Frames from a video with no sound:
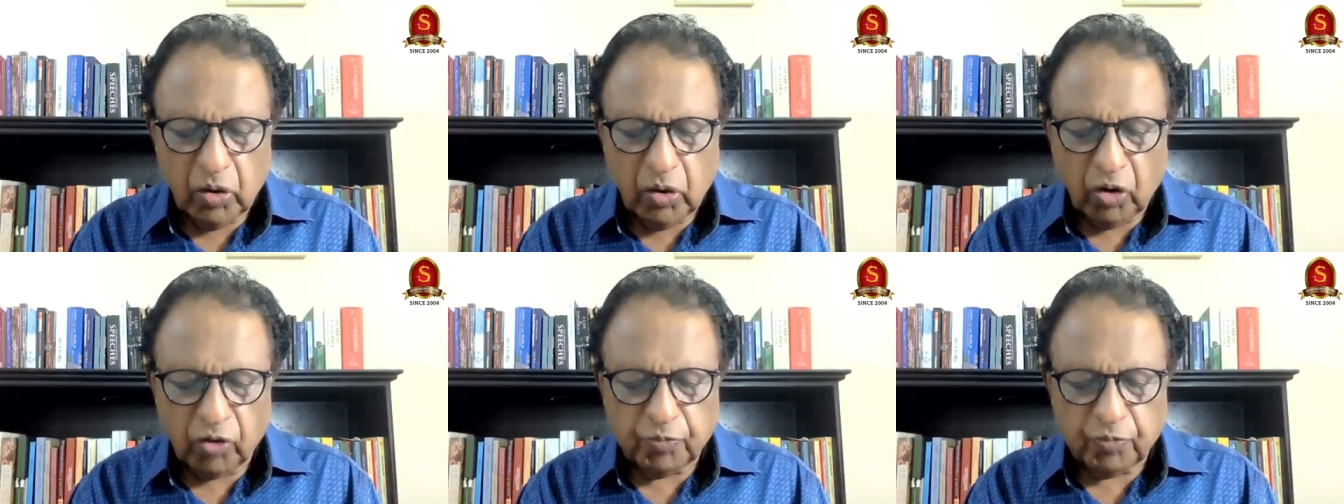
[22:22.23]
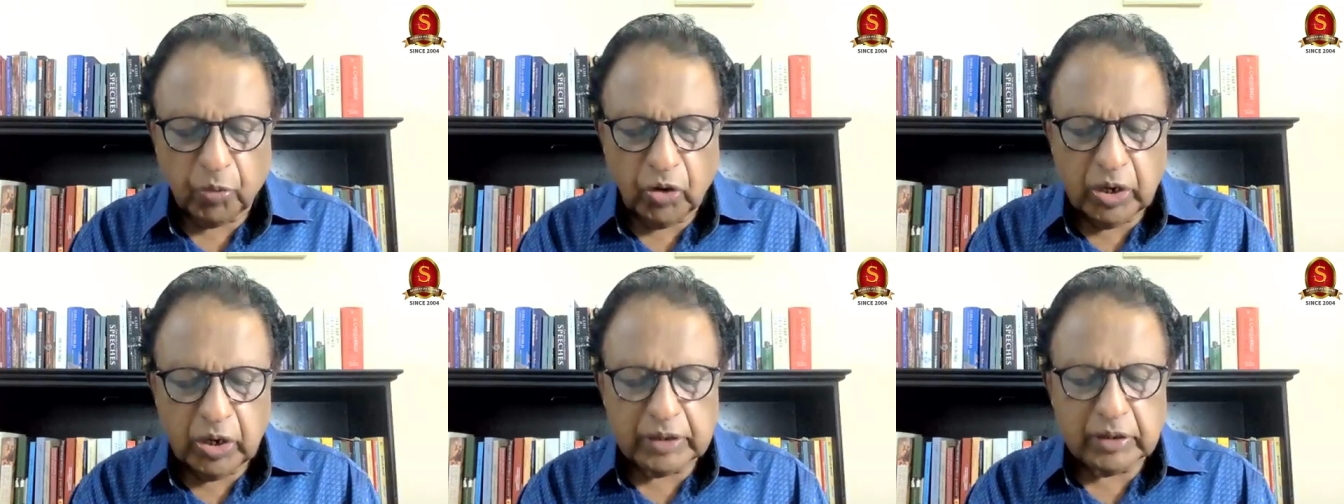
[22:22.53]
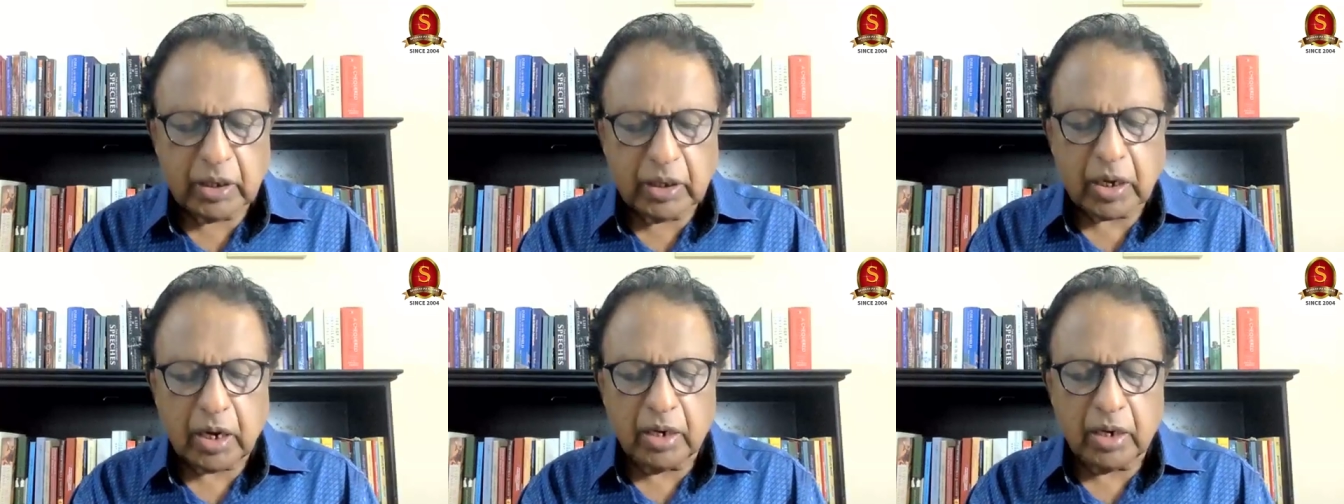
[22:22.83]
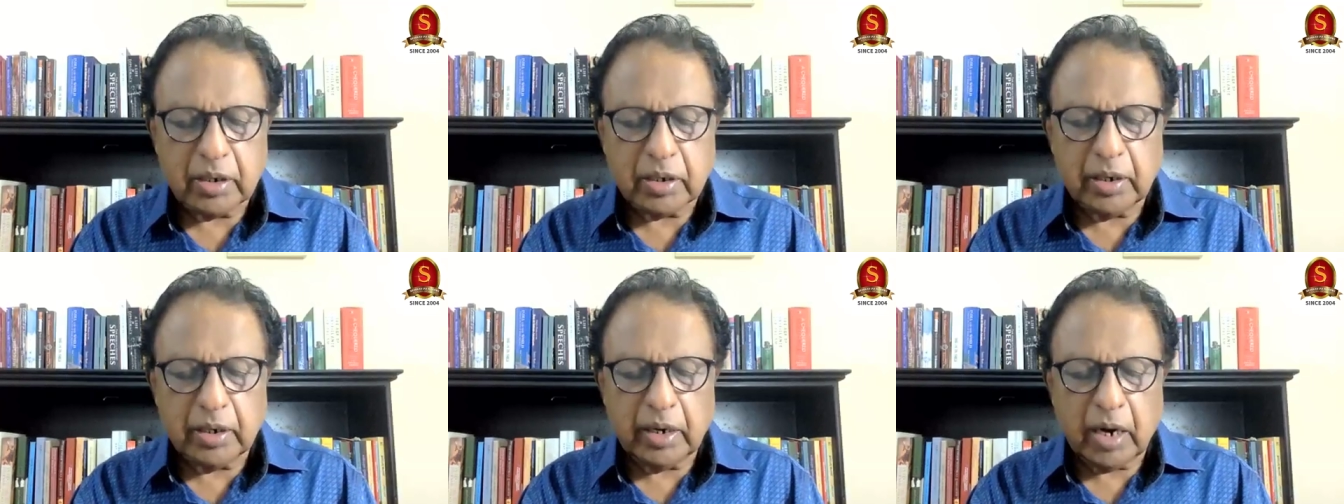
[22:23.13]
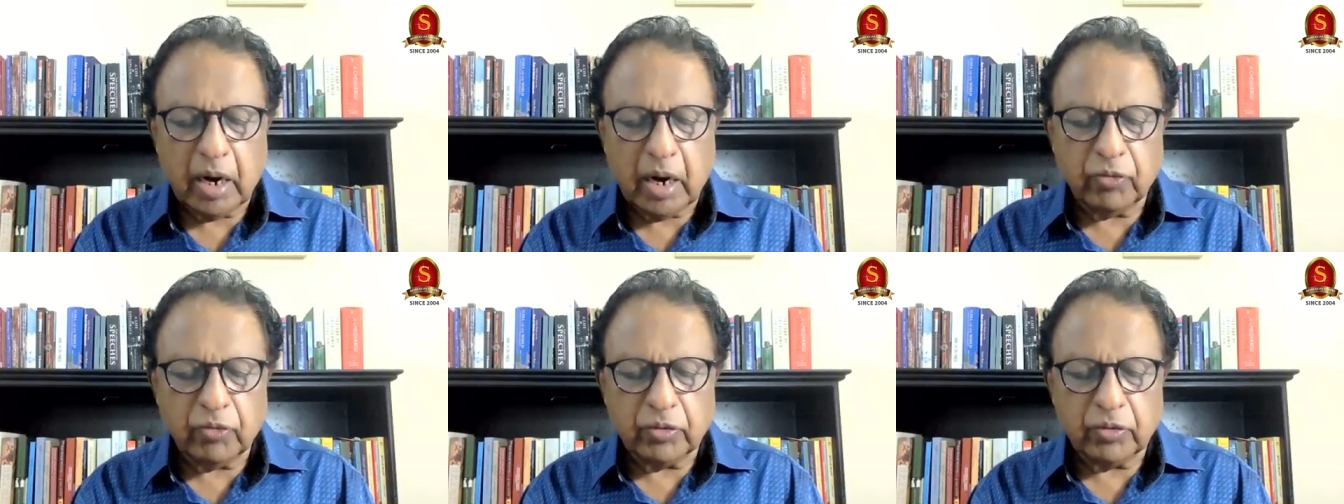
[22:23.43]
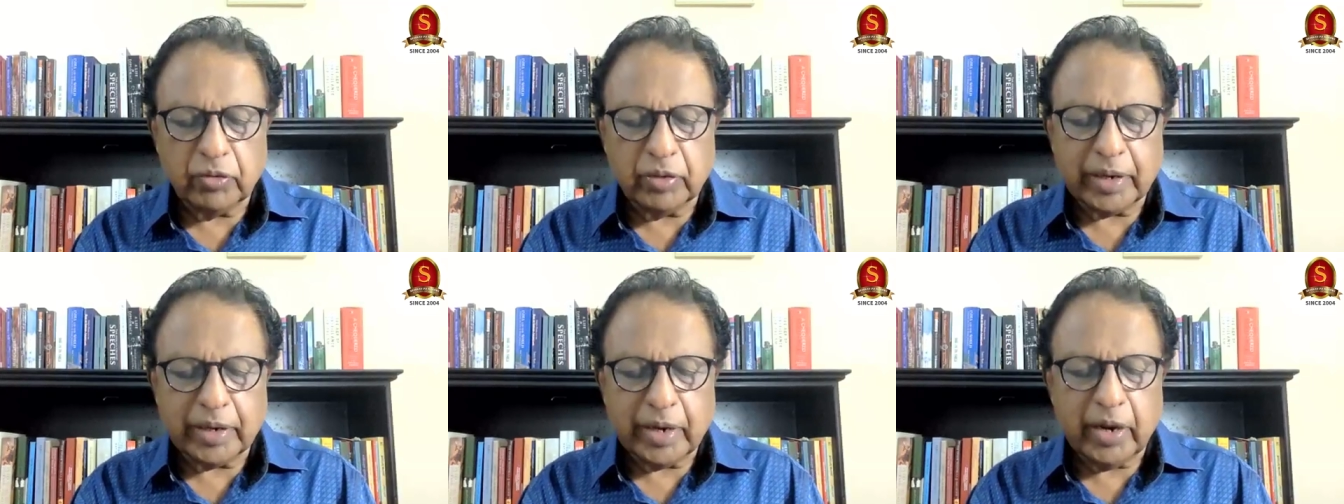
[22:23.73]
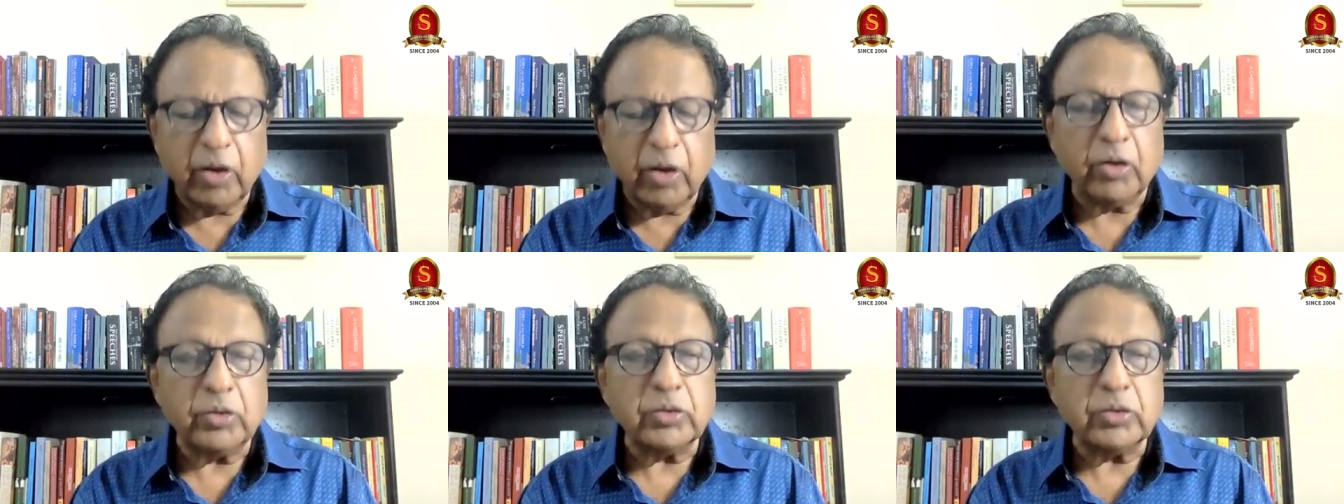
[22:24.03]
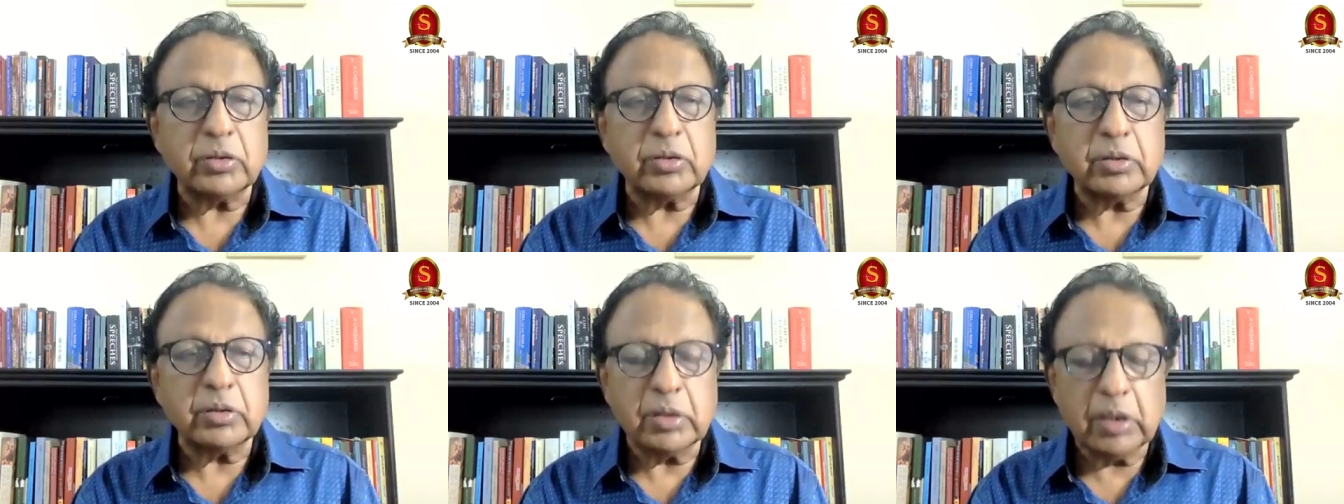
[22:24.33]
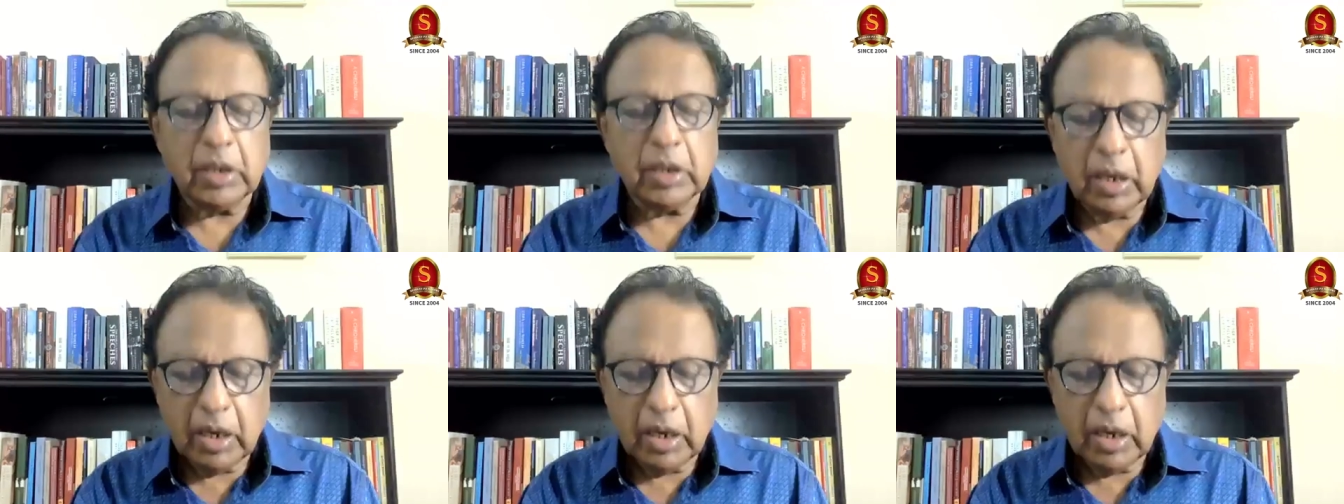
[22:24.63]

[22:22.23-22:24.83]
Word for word: of pulling the country out of the chaos